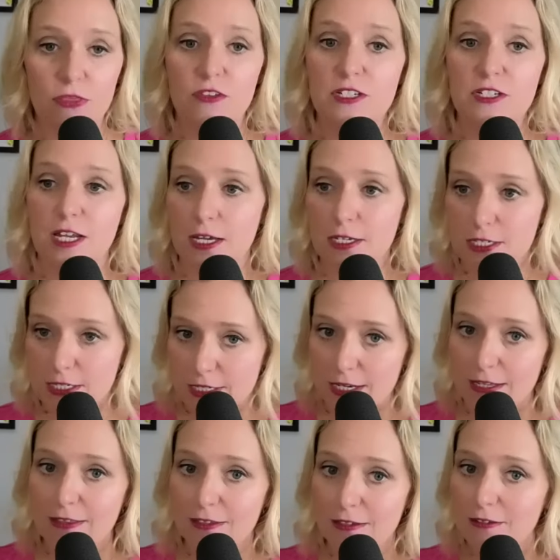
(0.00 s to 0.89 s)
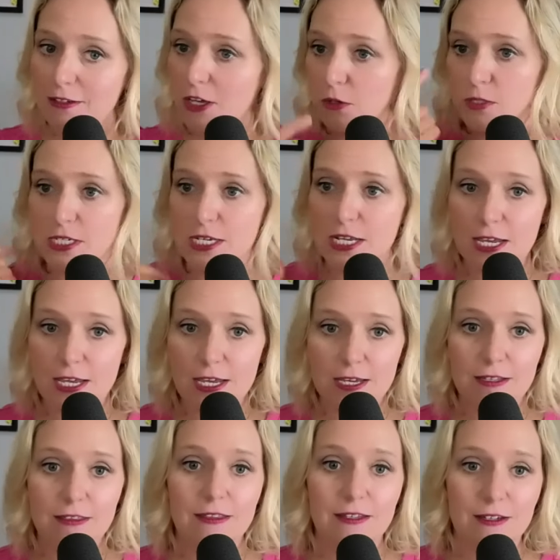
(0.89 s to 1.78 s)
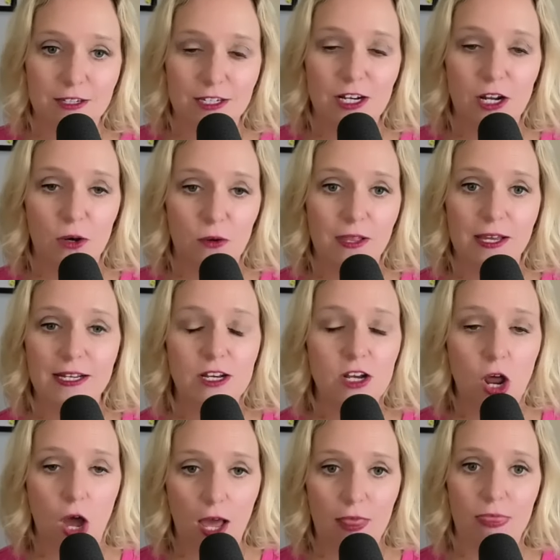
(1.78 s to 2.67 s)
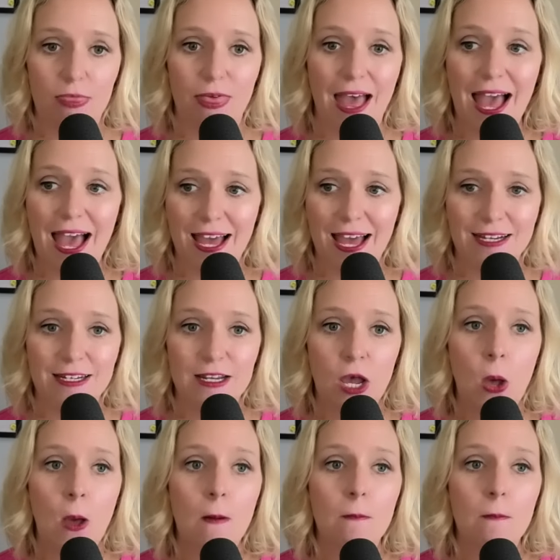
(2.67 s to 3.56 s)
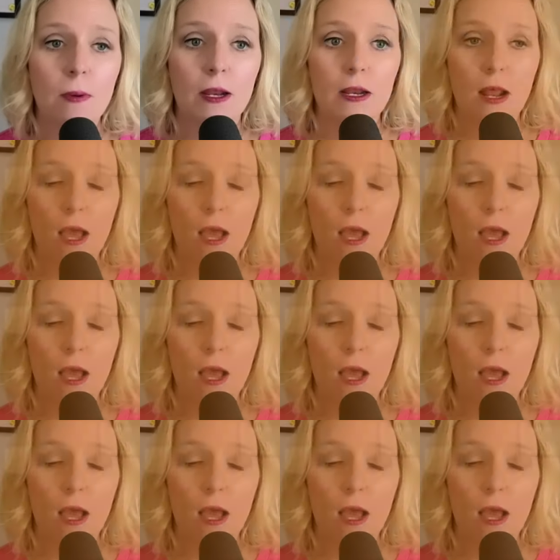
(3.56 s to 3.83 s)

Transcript: the dust and the goatee and the, you know, like not that, but